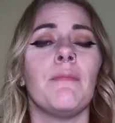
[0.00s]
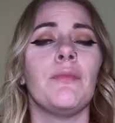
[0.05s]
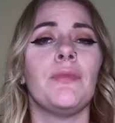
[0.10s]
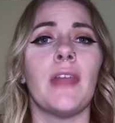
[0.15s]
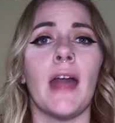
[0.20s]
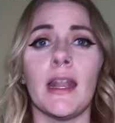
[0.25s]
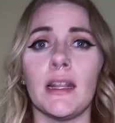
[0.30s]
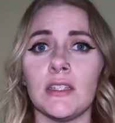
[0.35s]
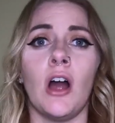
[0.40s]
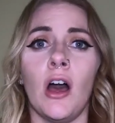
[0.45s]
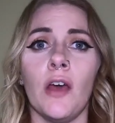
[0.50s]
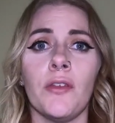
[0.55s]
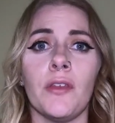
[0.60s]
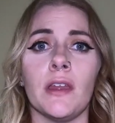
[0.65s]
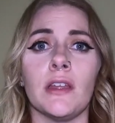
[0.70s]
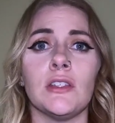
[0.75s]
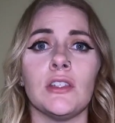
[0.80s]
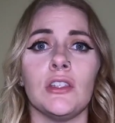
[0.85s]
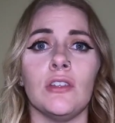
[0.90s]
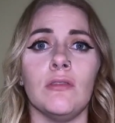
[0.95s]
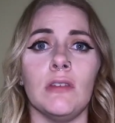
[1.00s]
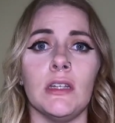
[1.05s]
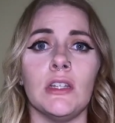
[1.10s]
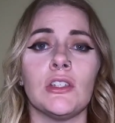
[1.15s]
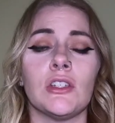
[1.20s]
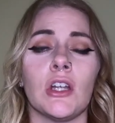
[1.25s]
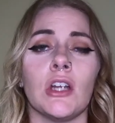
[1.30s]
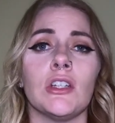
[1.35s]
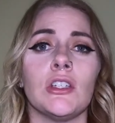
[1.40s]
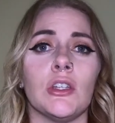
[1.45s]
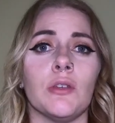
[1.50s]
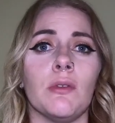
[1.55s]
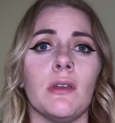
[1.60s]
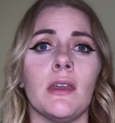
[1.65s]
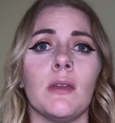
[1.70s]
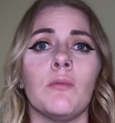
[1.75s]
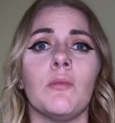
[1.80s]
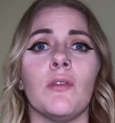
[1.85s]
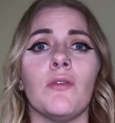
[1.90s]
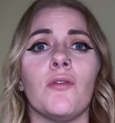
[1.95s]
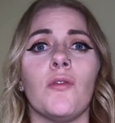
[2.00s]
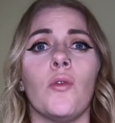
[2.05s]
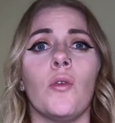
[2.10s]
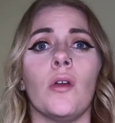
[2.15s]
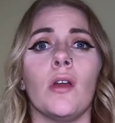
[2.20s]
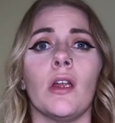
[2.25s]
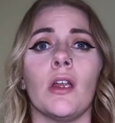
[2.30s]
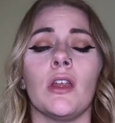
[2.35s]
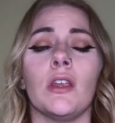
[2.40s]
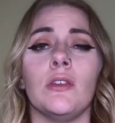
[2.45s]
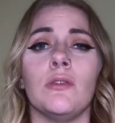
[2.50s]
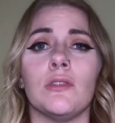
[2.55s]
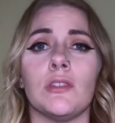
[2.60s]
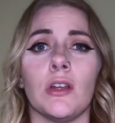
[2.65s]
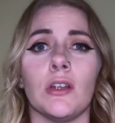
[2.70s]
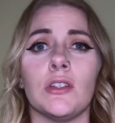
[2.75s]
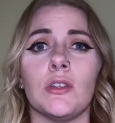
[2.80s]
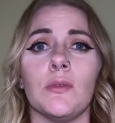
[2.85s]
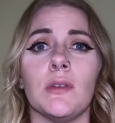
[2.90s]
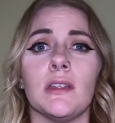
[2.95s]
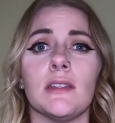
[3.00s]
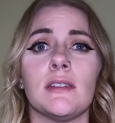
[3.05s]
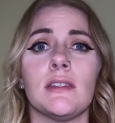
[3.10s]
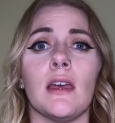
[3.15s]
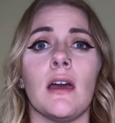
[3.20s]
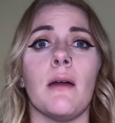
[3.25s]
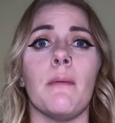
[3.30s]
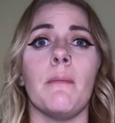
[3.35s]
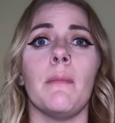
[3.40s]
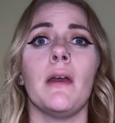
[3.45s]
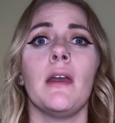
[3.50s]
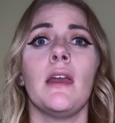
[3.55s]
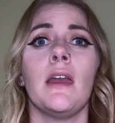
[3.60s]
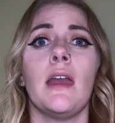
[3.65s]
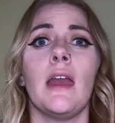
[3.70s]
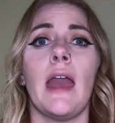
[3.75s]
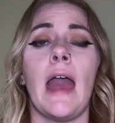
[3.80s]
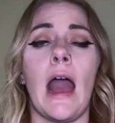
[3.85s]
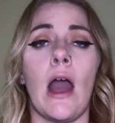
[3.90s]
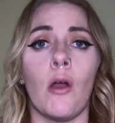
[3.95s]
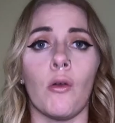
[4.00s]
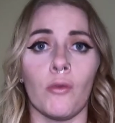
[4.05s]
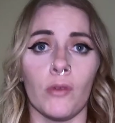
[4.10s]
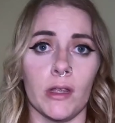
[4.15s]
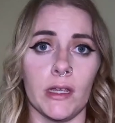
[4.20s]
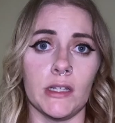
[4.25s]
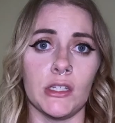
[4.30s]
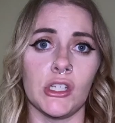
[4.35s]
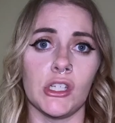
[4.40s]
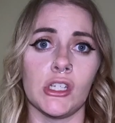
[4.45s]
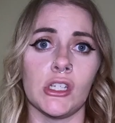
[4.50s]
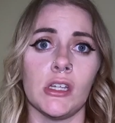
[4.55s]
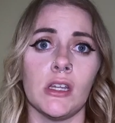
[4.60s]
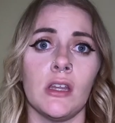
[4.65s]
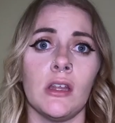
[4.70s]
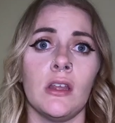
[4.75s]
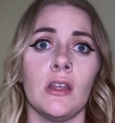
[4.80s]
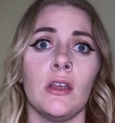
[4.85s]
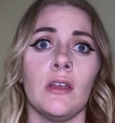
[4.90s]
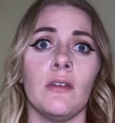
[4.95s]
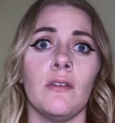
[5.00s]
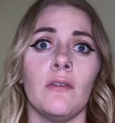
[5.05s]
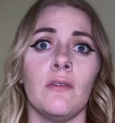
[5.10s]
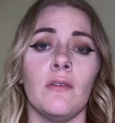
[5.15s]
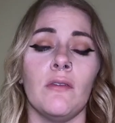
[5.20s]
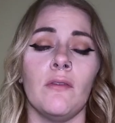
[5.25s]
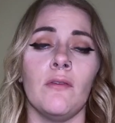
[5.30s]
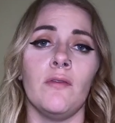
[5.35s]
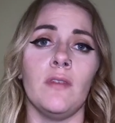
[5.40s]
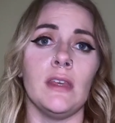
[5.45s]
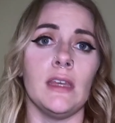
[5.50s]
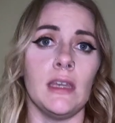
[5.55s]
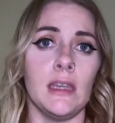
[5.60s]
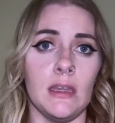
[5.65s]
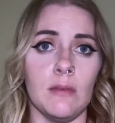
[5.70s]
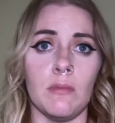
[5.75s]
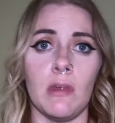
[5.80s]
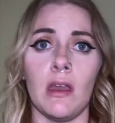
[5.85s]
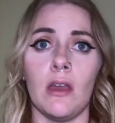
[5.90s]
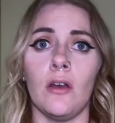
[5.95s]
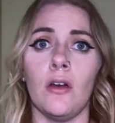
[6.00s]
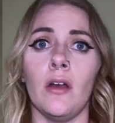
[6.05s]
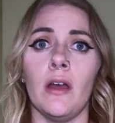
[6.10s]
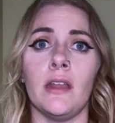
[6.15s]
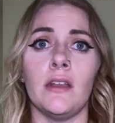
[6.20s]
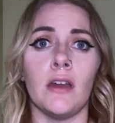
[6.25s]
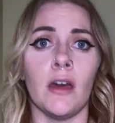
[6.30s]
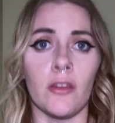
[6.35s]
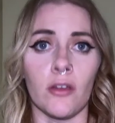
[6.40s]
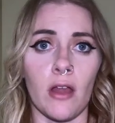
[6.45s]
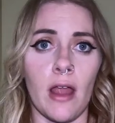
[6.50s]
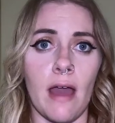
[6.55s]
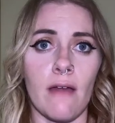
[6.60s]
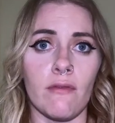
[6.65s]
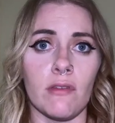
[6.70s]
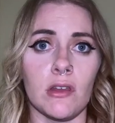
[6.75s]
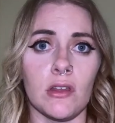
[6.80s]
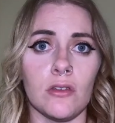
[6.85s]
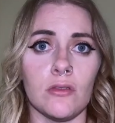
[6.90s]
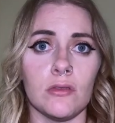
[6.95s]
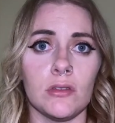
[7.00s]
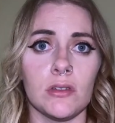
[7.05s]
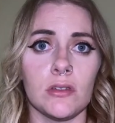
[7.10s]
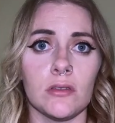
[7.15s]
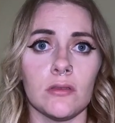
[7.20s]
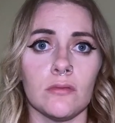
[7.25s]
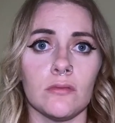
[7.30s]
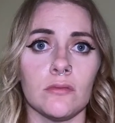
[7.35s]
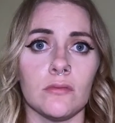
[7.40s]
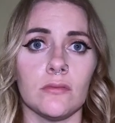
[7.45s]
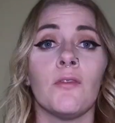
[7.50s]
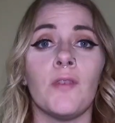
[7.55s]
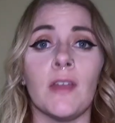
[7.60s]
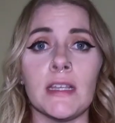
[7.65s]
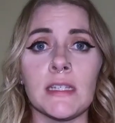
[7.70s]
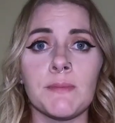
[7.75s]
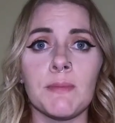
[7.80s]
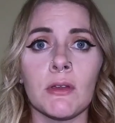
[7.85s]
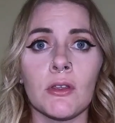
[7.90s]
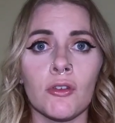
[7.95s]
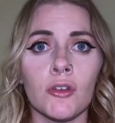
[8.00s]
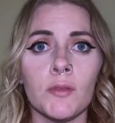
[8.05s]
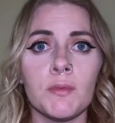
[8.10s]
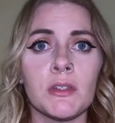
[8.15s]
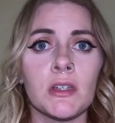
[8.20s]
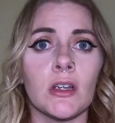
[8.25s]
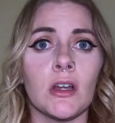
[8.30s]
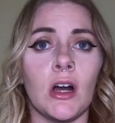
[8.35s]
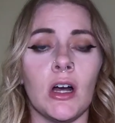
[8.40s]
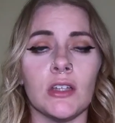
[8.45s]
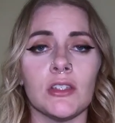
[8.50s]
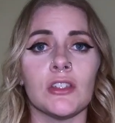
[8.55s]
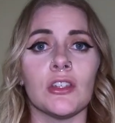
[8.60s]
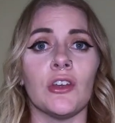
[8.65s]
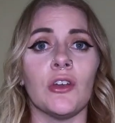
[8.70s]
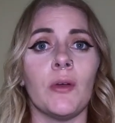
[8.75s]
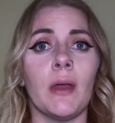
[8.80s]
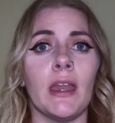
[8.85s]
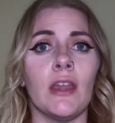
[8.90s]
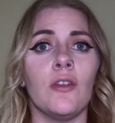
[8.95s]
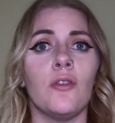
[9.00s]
that is all things you need to start doing before you start doing some outreach via email and other avenues. Facebook groups are also a